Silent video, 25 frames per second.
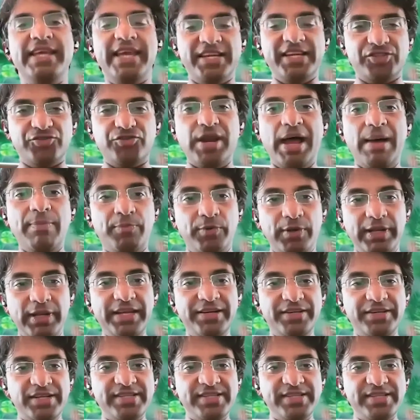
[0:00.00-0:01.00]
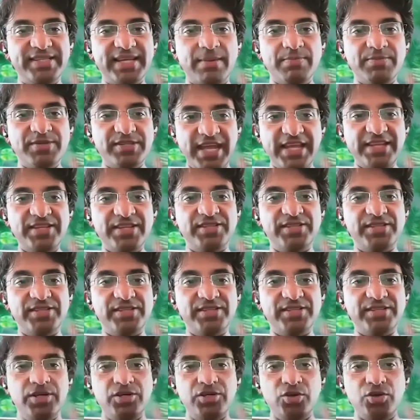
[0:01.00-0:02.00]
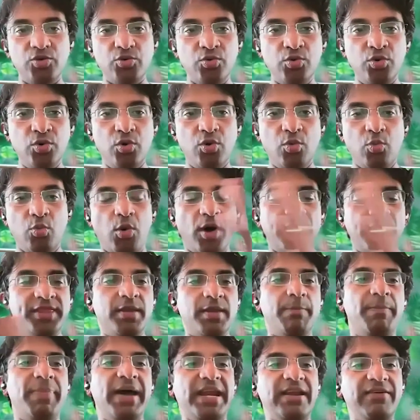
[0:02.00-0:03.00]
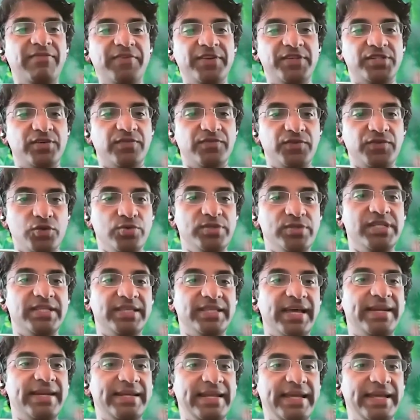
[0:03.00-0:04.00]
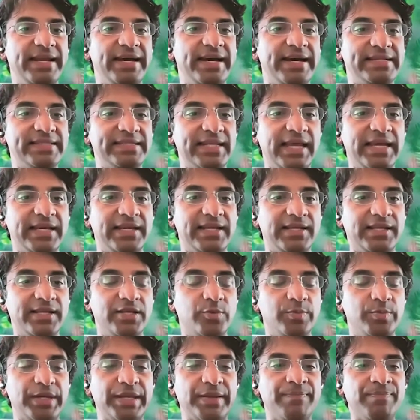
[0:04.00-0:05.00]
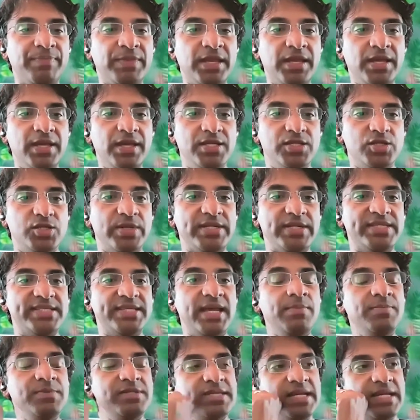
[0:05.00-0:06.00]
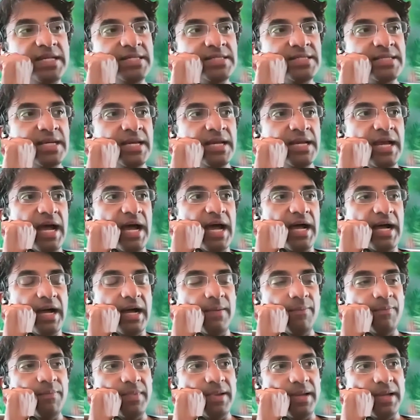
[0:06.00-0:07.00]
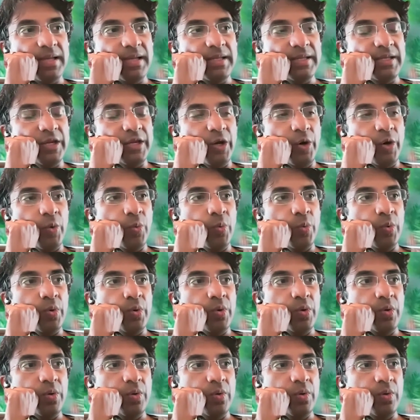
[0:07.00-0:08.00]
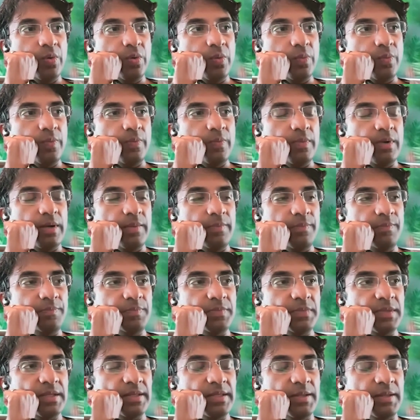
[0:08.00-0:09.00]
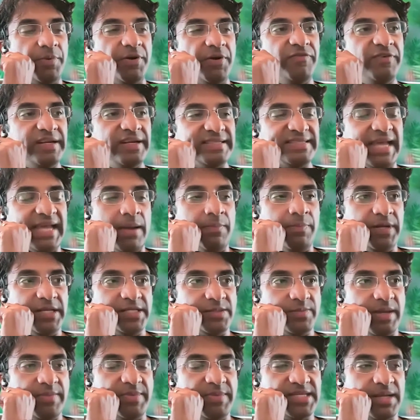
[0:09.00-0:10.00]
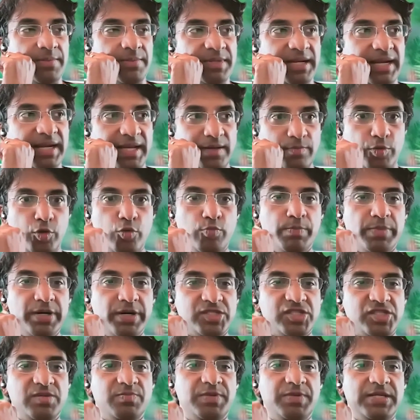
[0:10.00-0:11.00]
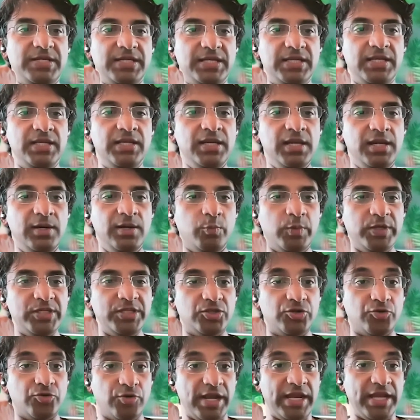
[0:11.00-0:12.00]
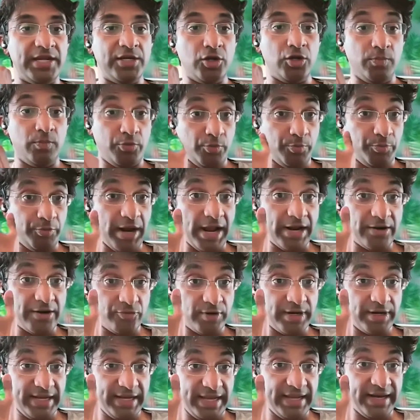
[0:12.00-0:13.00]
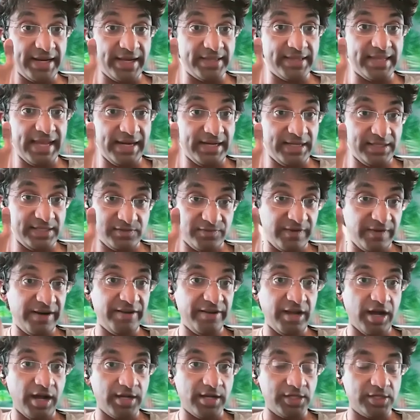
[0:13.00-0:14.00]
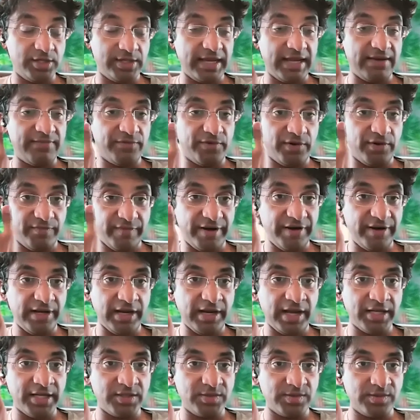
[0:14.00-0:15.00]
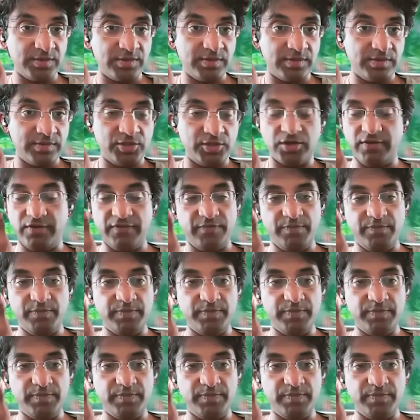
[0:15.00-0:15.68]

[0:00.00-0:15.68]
extrapolate in some sense to what the benefits of using that data is likely to be. So in some sense, you know, the perfect example is maybe something like Bloomberg GPT, which trained on proprietary data that is very hard to get for very large sort of,